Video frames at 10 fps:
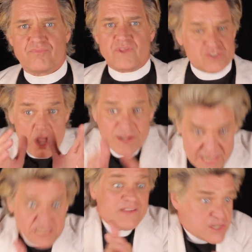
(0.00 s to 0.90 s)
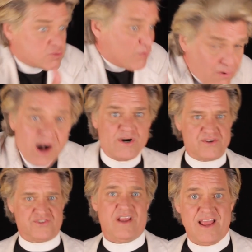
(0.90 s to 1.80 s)
They're talking to individual
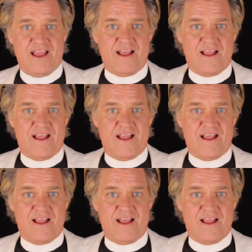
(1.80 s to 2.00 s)
farmers,